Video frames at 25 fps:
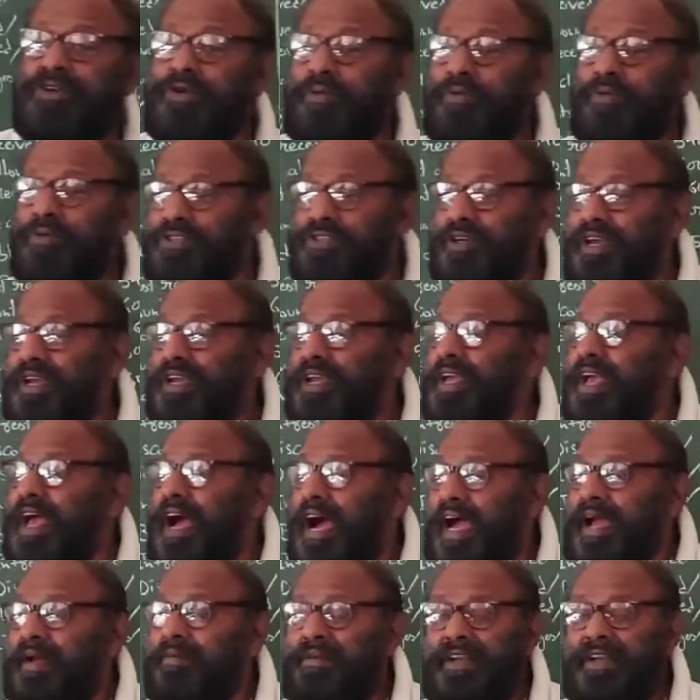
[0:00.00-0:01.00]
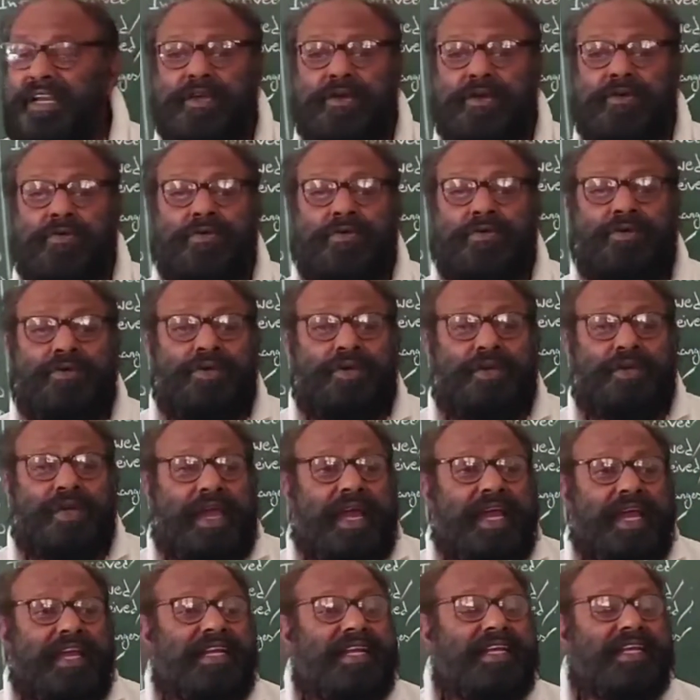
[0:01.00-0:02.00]
abocha. I am telling you,
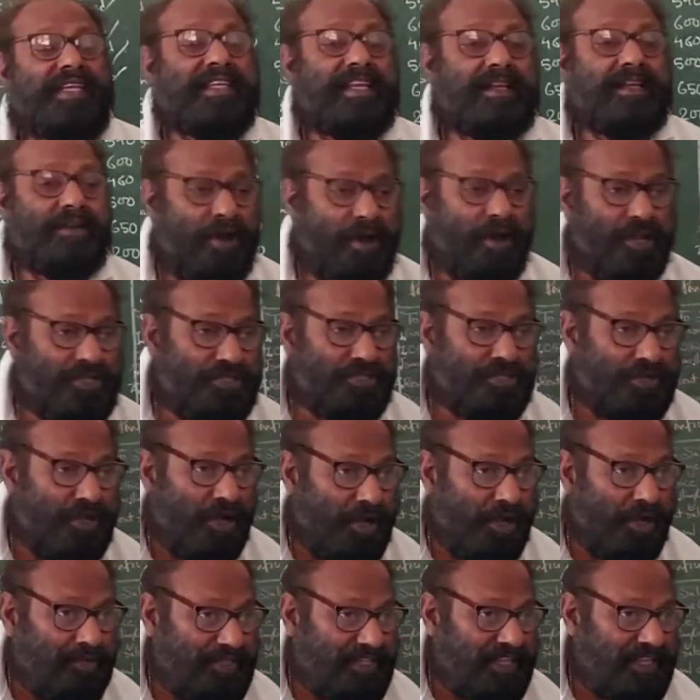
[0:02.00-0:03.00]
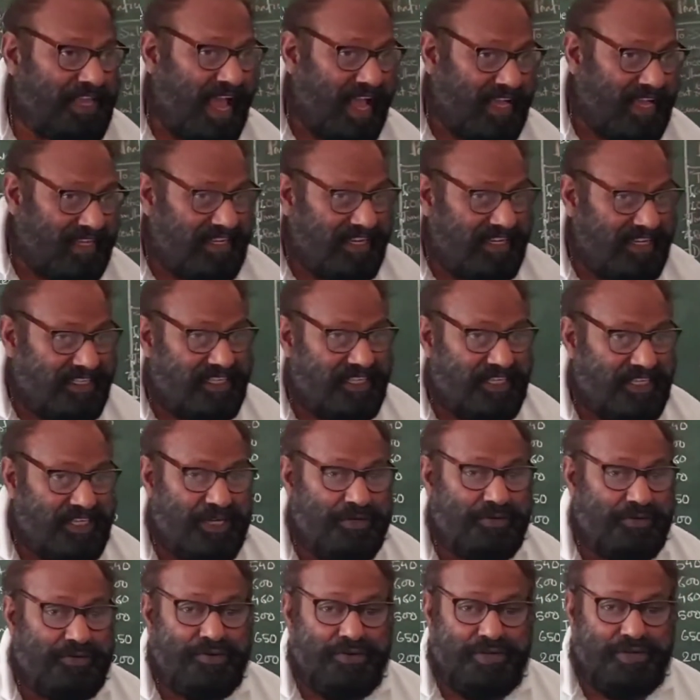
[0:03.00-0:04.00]
it is a loss of the assets
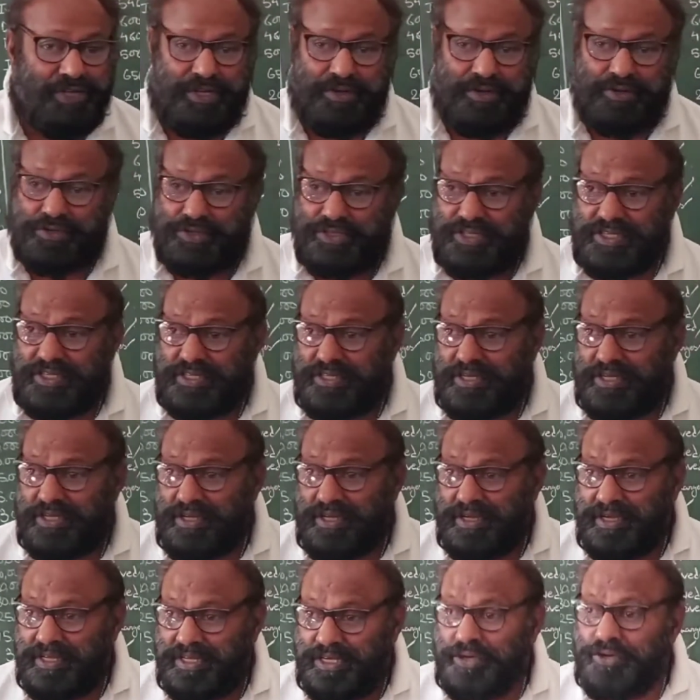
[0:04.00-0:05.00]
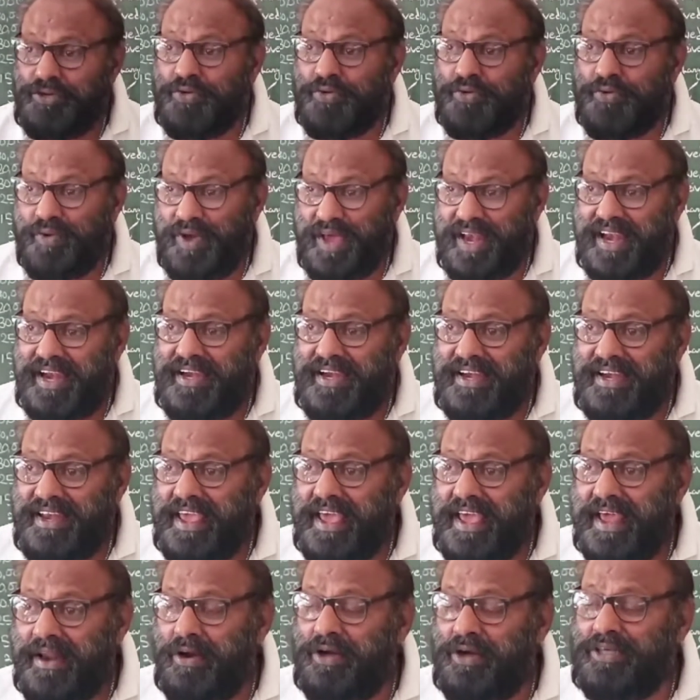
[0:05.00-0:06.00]
due to use, due to wear and
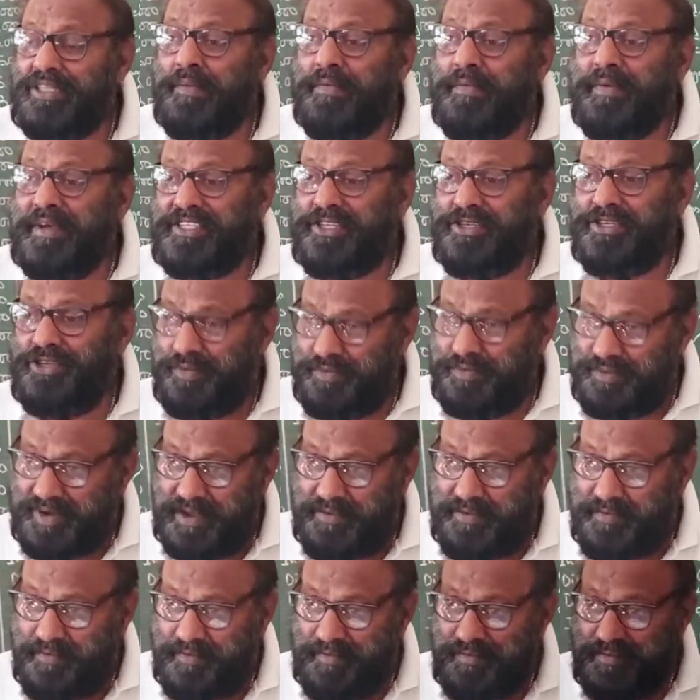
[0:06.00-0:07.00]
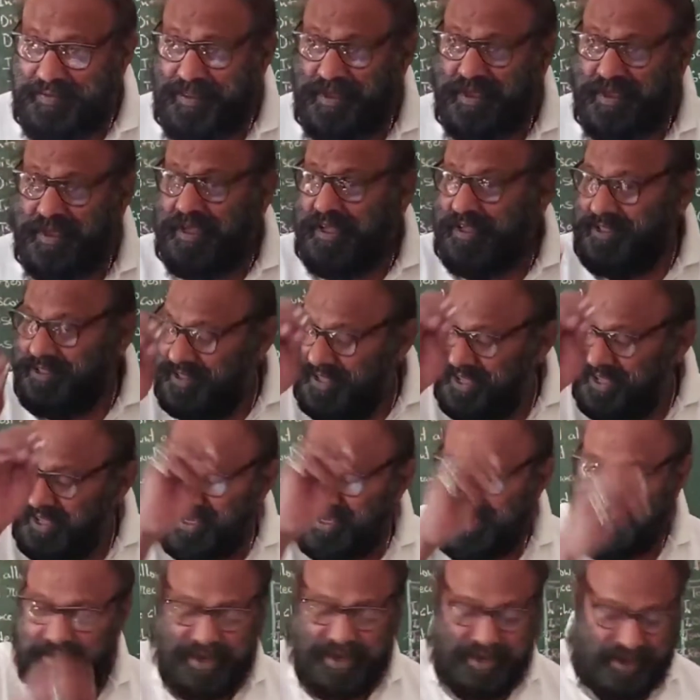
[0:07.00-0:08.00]
tear of the passage of time. Think
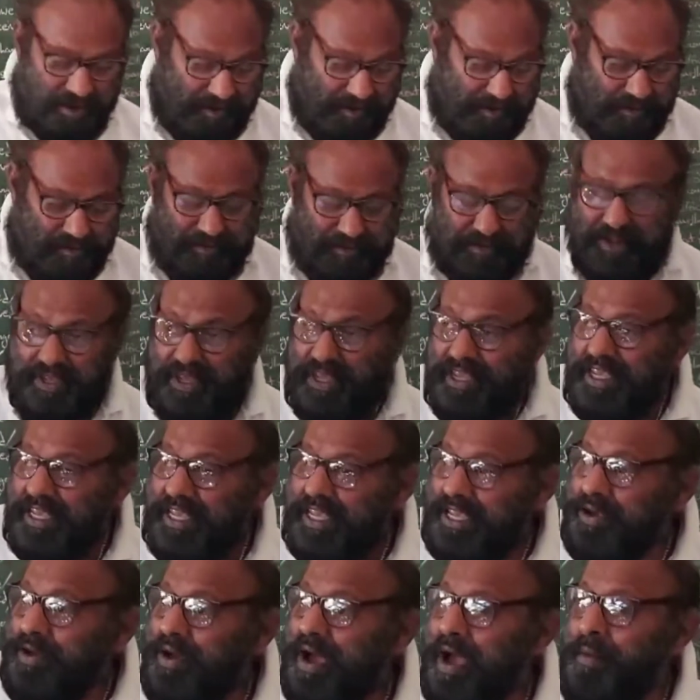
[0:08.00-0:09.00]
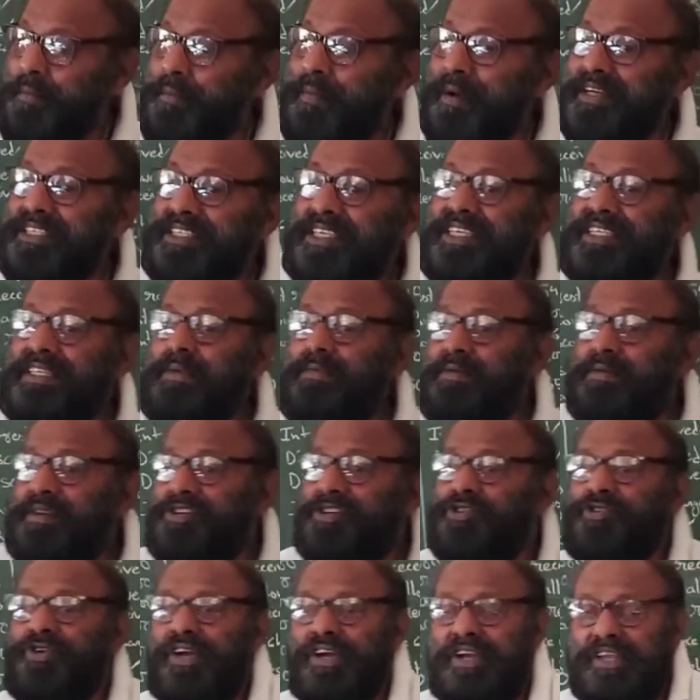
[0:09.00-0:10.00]
it. You have purchased a
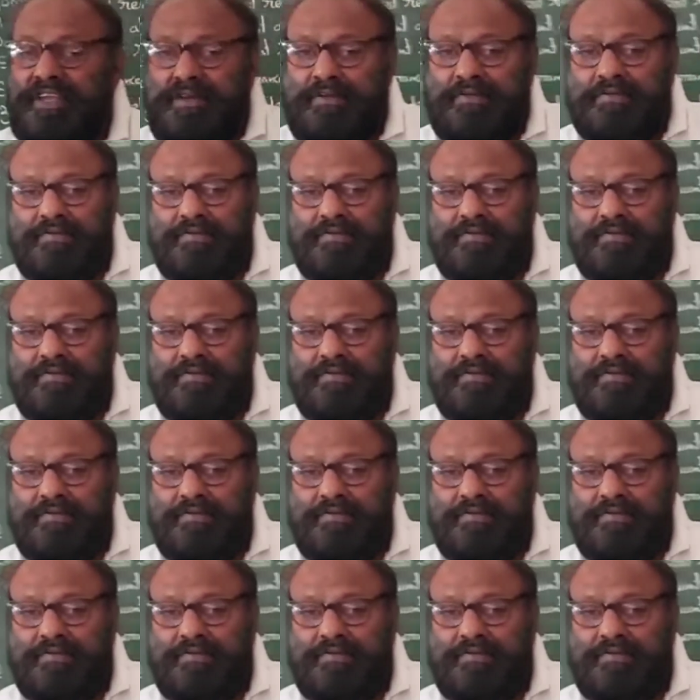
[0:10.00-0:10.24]
machinery.